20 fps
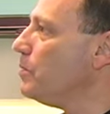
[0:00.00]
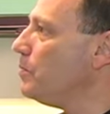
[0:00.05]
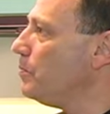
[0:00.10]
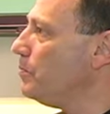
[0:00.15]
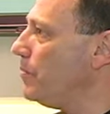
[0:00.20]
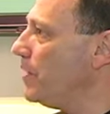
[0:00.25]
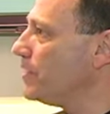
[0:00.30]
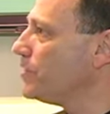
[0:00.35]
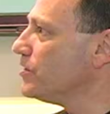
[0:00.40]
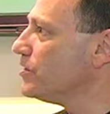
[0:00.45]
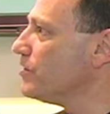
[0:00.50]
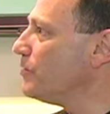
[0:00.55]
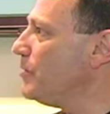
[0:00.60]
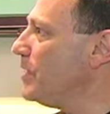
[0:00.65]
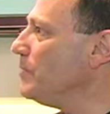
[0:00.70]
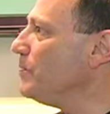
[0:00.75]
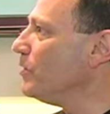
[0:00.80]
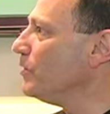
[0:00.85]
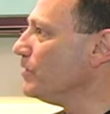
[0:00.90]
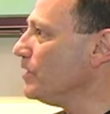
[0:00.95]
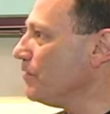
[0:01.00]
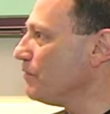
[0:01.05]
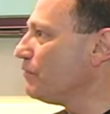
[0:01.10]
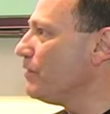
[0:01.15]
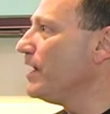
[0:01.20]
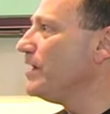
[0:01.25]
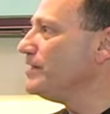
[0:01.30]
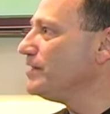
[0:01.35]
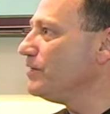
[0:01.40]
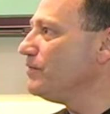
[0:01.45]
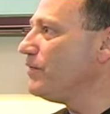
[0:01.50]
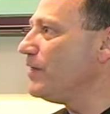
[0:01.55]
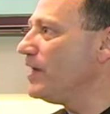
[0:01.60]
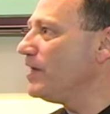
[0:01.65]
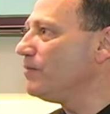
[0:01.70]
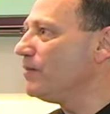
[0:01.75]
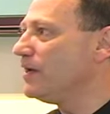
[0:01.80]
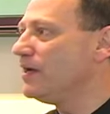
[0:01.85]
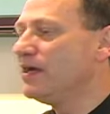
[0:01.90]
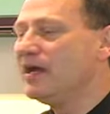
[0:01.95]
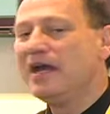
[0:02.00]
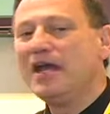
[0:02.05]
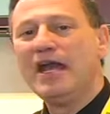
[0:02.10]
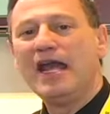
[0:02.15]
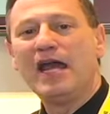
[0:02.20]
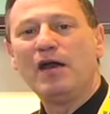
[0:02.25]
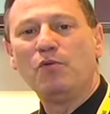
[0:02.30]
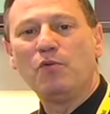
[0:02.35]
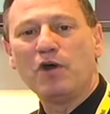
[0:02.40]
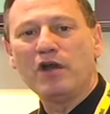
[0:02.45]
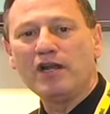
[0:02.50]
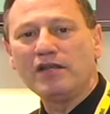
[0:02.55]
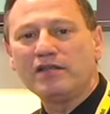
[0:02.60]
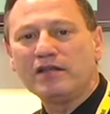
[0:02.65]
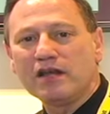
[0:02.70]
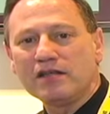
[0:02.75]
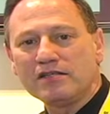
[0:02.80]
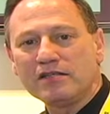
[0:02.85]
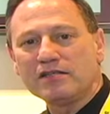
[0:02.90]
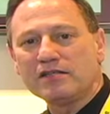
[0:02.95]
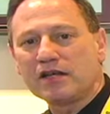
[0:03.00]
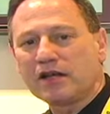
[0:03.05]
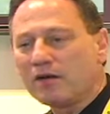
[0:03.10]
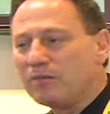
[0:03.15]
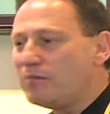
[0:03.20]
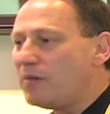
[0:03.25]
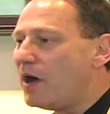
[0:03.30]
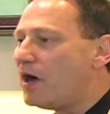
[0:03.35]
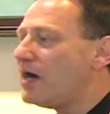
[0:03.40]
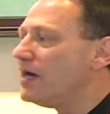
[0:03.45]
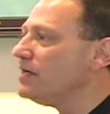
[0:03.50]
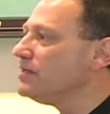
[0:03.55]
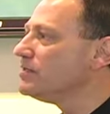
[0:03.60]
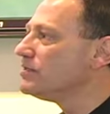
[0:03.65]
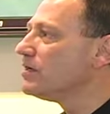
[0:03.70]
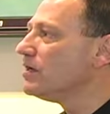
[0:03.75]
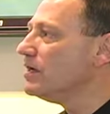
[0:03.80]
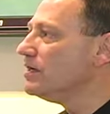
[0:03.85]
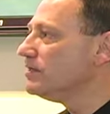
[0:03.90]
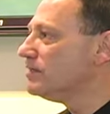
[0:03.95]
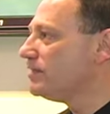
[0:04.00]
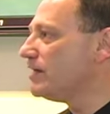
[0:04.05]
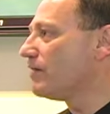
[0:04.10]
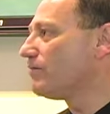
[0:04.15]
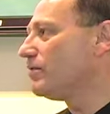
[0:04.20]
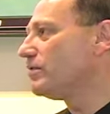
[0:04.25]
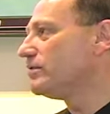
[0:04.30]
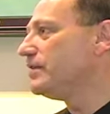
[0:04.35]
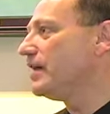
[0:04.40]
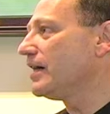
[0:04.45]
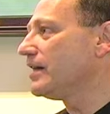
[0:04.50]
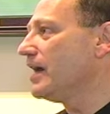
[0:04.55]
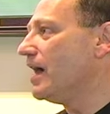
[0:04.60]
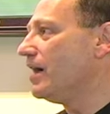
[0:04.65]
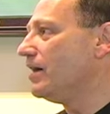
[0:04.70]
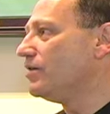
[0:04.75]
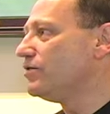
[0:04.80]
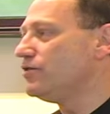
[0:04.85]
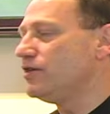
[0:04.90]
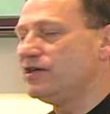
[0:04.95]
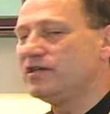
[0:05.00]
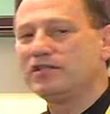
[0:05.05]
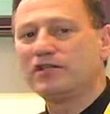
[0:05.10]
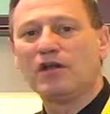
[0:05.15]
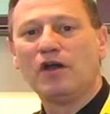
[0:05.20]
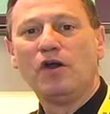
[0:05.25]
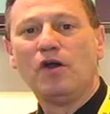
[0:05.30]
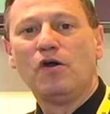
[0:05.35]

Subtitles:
Pictures of people, your friends and family. And what it does is it combines several technologies.